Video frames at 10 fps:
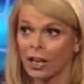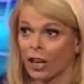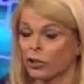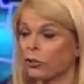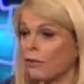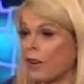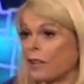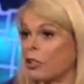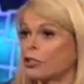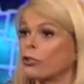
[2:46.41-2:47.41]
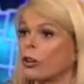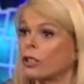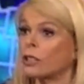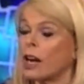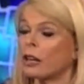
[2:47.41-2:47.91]
to evade this law
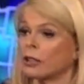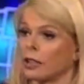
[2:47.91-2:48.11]
entirely. If